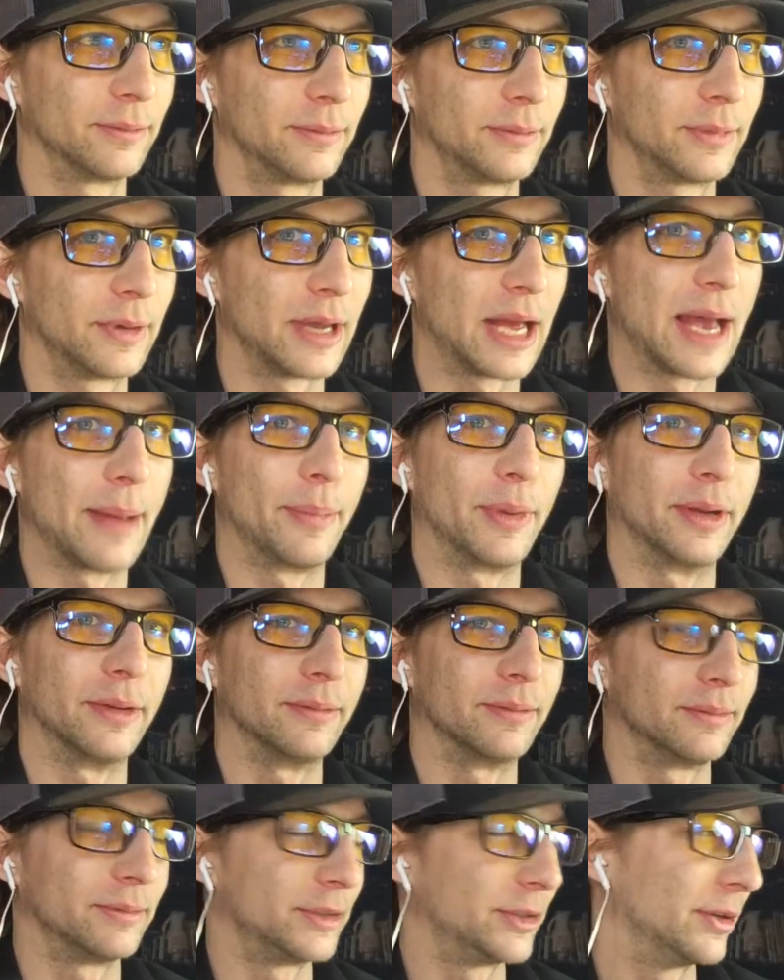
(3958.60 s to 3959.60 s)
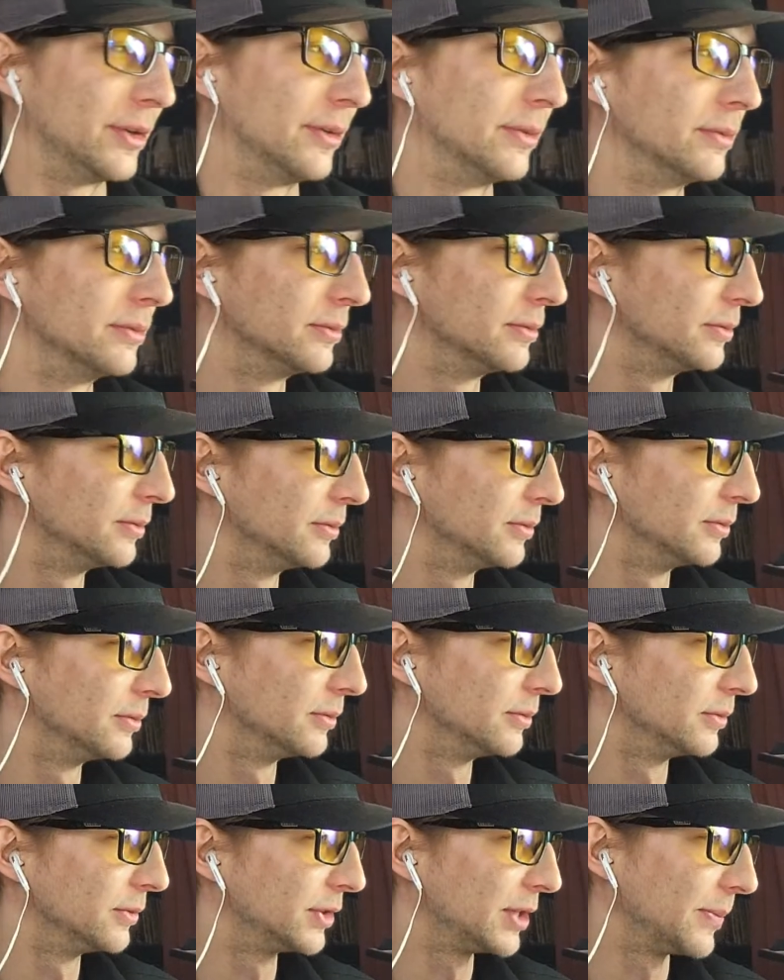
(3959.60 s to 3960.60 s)
happen. So
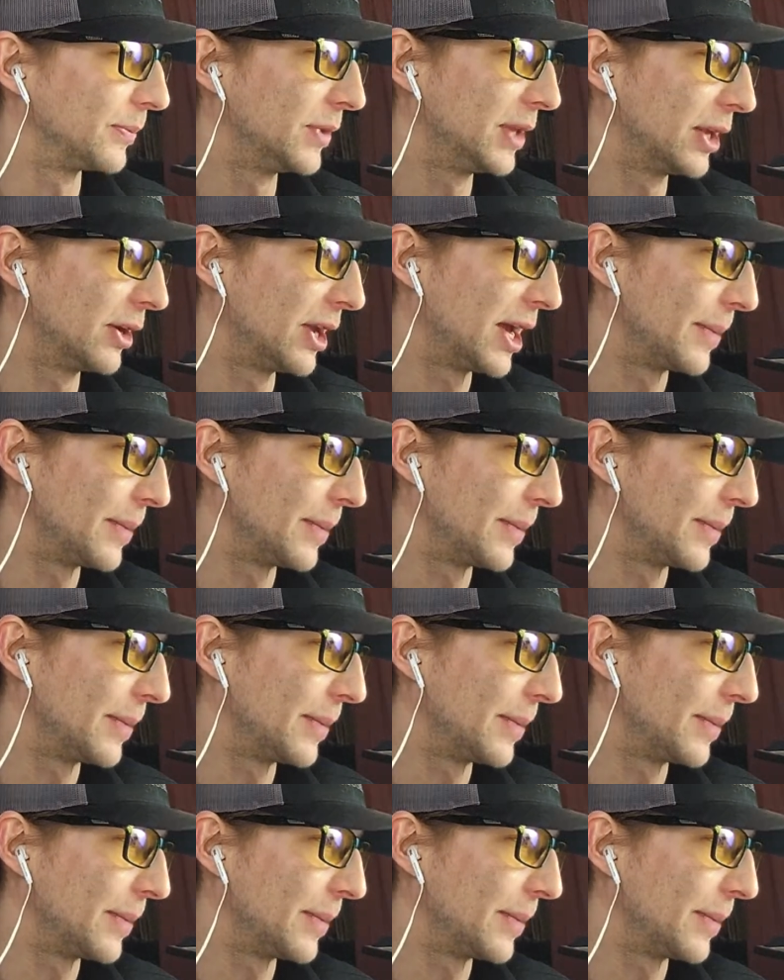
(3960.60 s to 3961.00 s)
something that'll